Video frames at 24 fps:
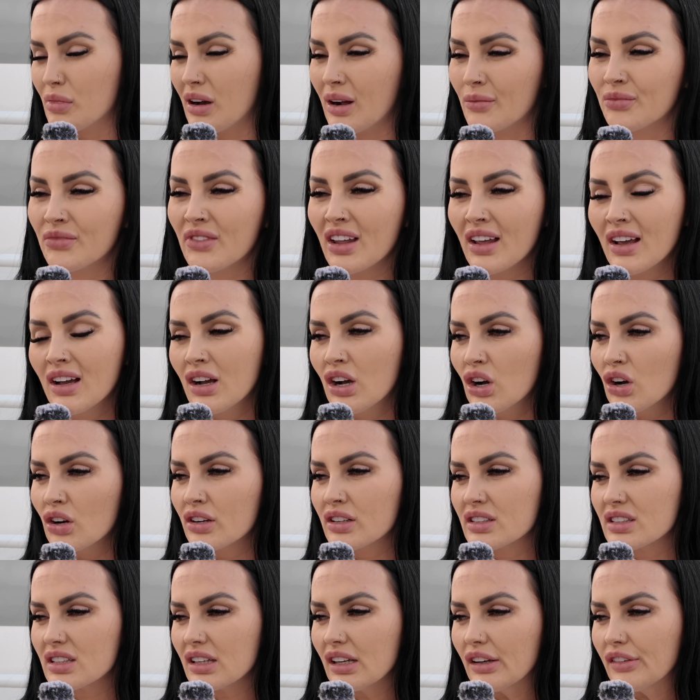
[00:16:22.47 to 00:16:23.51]
But
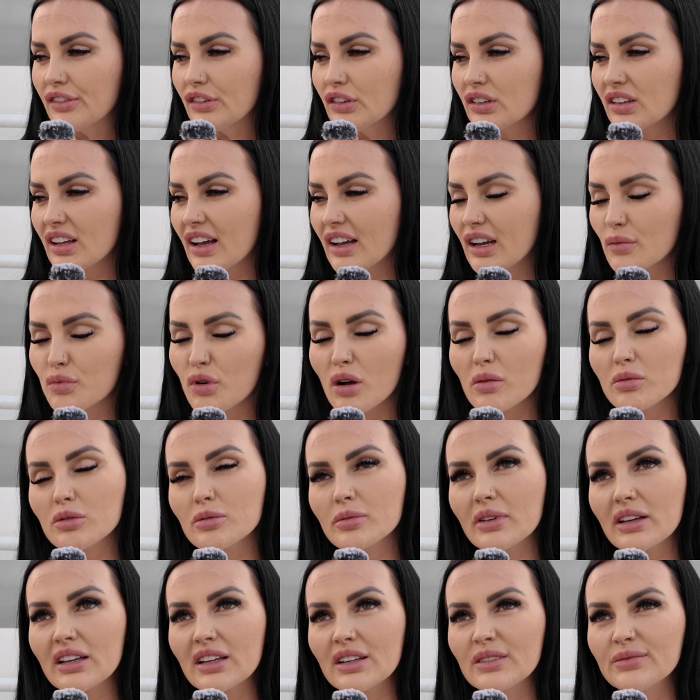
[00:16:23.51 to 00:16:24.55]
honestly, I feel like I
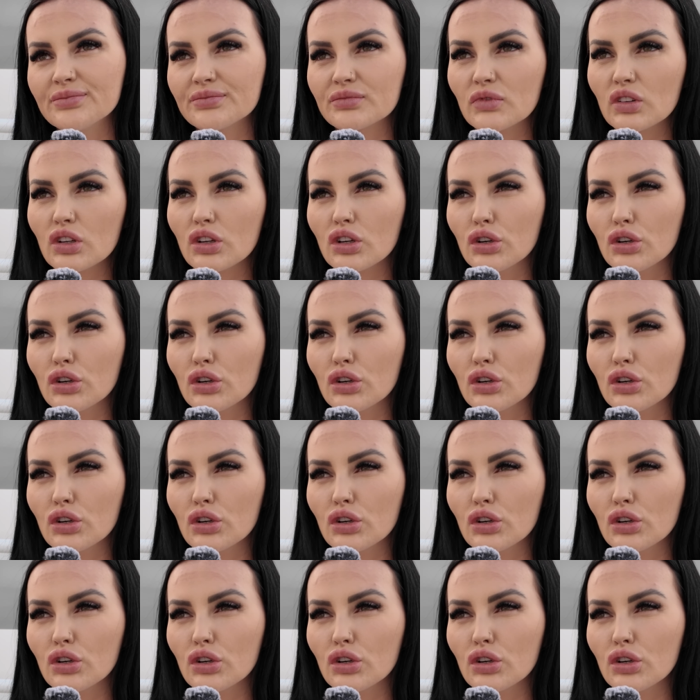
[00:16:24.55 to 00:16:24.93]
probably